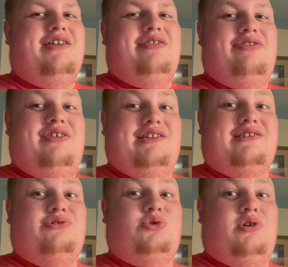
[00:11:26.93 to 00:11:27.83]

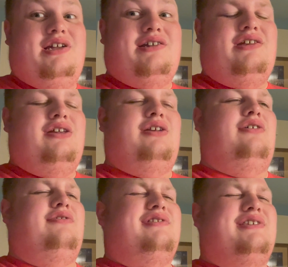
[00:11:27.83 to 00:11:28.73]
this drink, you
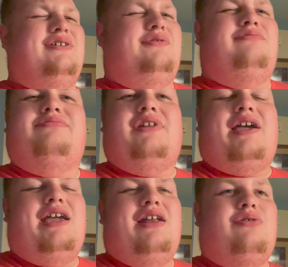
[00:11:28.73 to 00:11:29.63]
know. And so,
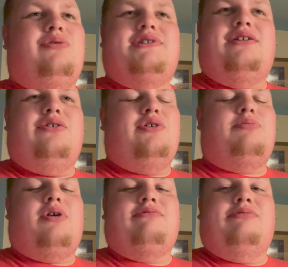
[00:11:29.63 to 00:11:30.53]
and of course I know they're
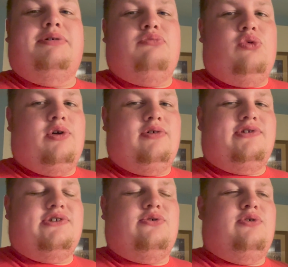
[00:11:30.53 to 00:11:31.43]
probably more
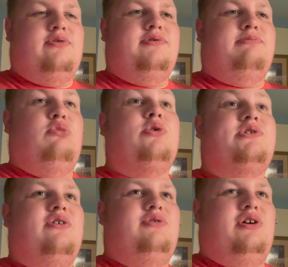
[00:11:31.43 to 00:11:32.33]
so
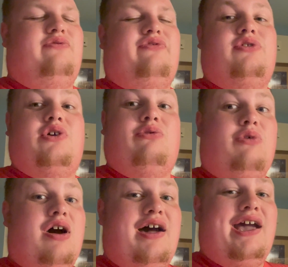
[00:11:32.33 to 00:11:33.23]
known for their
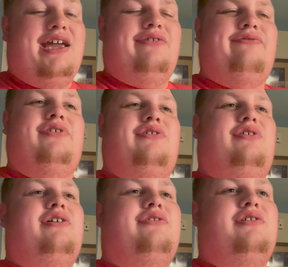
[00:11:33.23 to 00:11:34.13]
wine and for
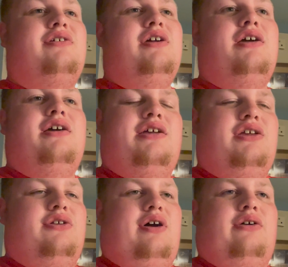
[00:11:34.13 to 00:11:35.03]
their other,
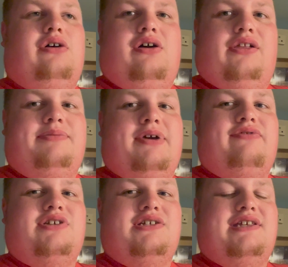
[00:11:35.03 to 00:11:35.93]
you know, alcoholic
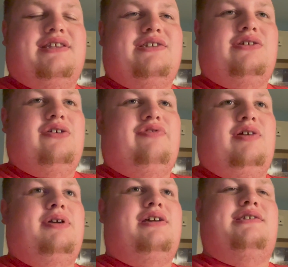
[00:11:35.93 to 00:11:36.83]
beverages that they serve there,
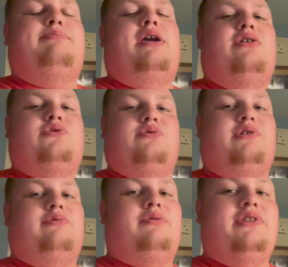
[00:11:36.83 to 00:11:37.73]
because it pairs really
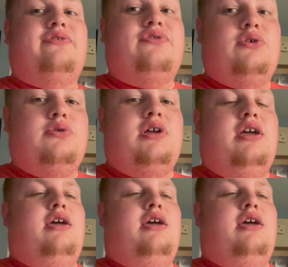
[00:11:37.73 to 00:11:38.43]
well with the food.